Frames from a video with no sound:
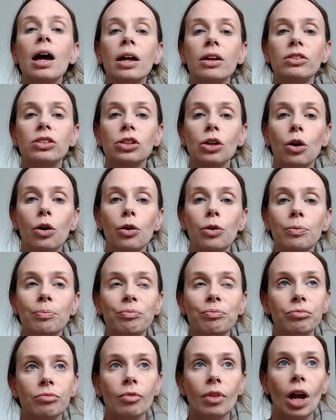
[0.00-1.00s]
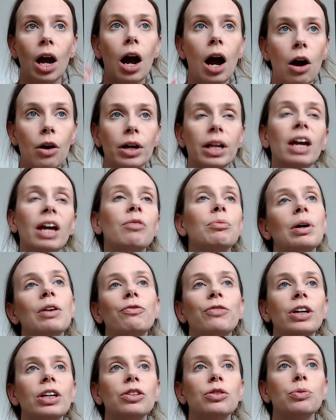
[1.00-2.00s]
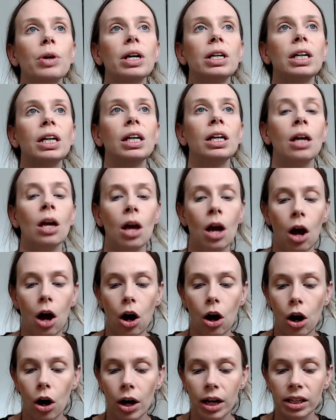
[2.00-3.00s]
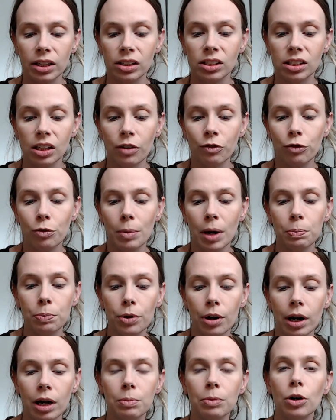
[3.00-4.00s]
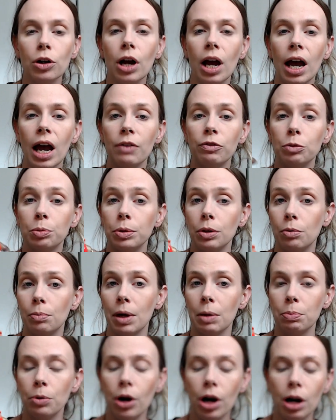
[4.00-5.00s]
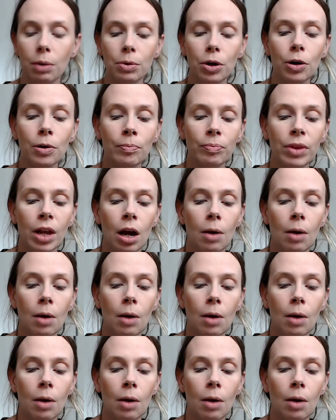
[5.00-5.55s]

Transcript: So I already have my face ready, except for my primer. I have to put on my primer,